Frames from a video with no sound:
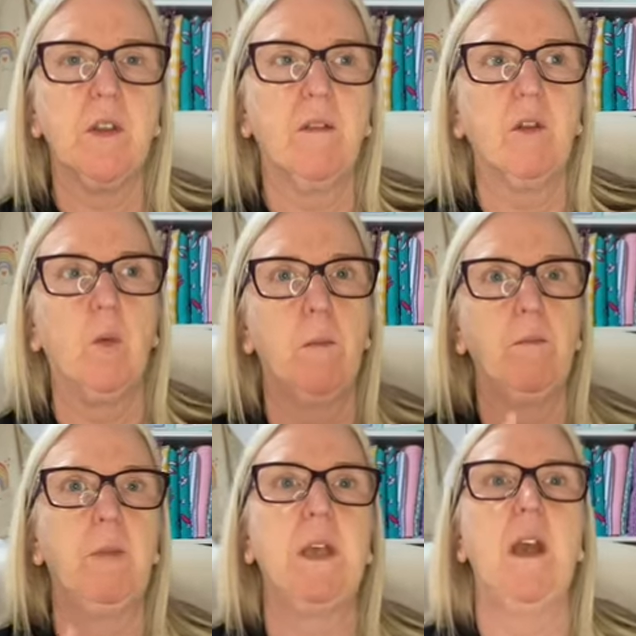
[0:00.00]
I've got one
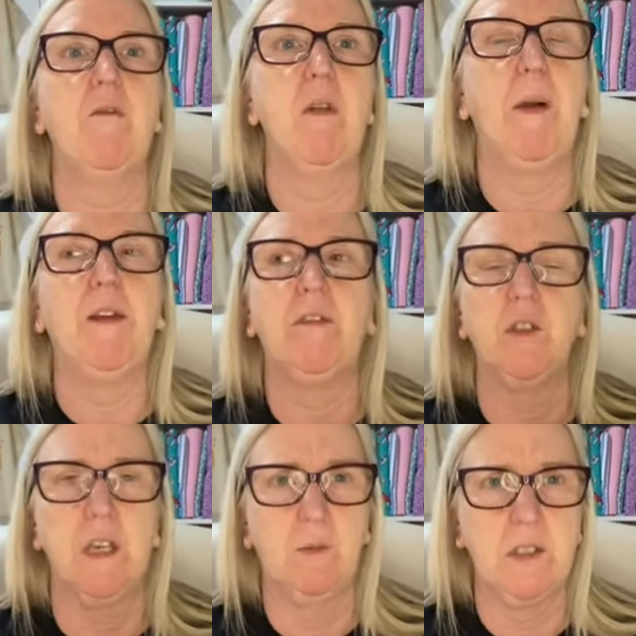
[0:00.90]
big carrier bag full
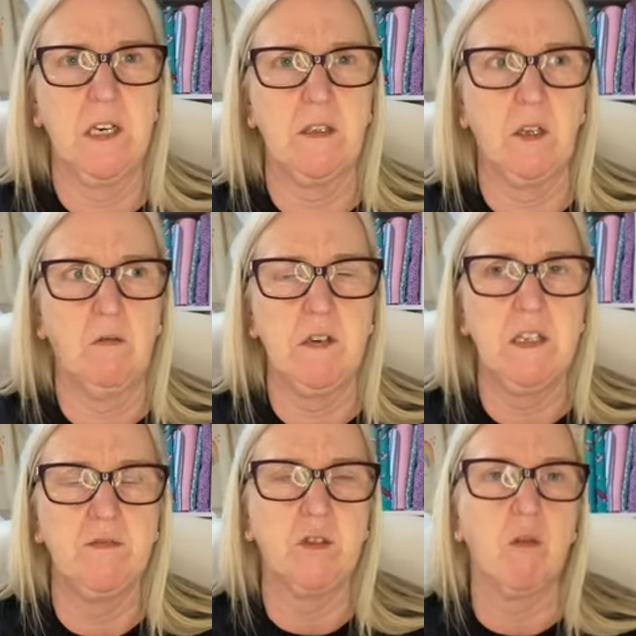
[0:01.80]
downstairs already
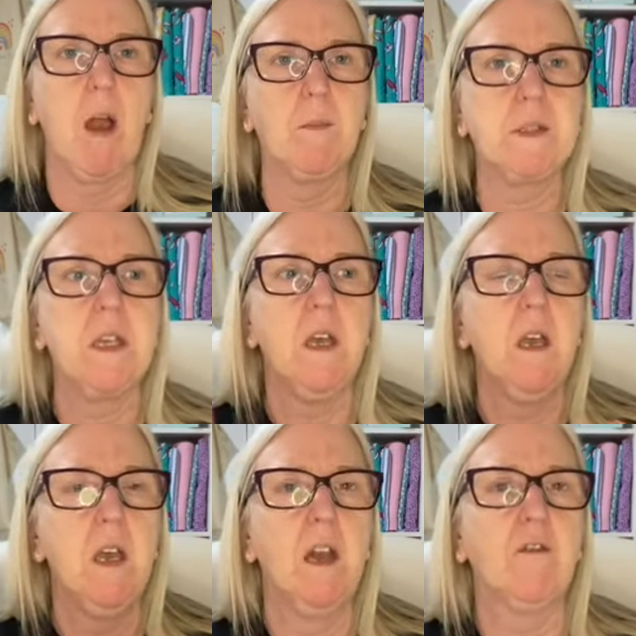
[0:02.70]
of scraps,
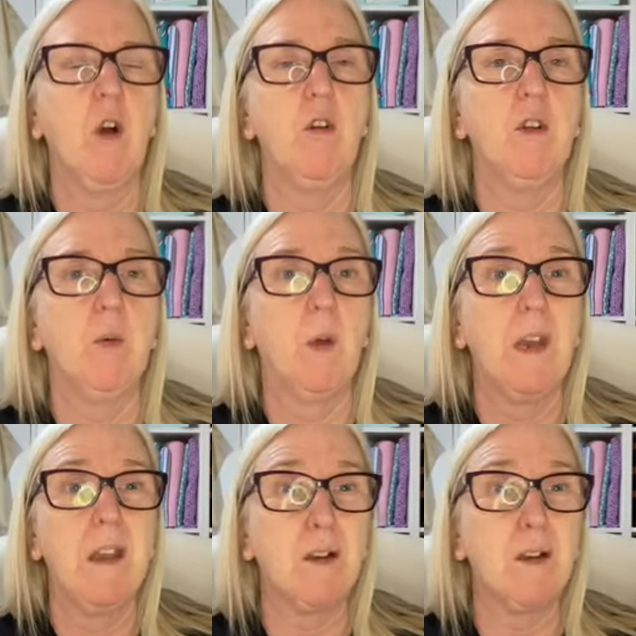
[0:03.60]
and I've got another one here.